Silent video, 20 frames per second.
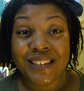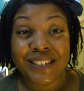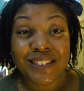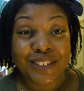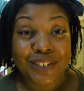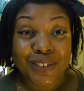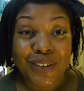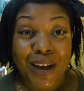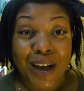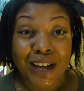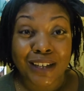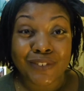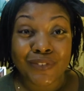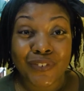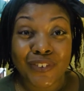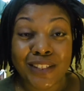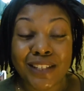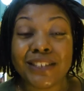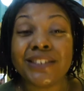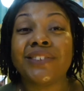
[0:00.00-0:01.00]
it you guys
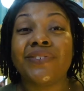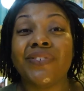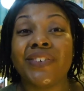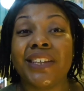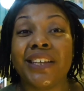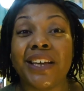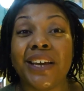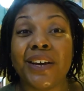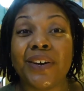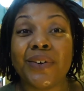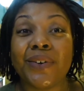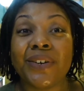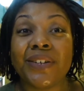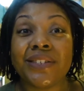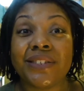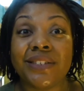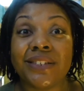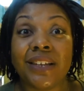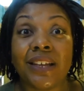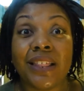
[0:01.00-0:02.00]
for this video
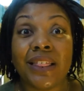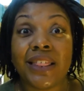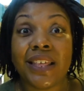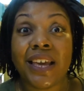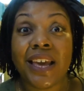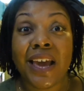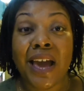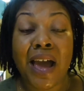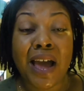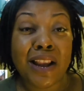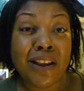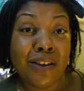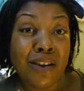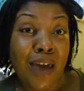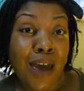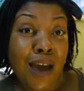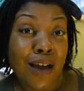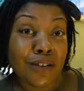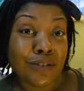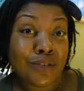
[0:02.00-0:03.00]
until the
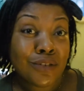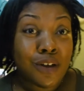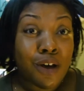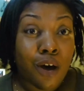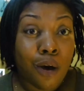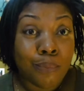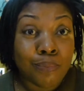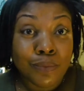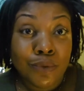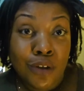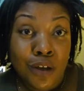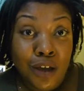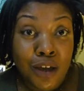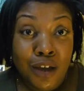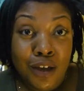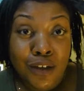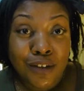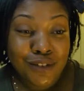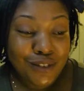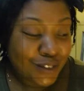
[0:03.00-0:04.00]
next
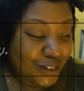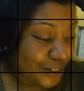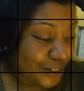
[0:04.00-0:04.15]
update.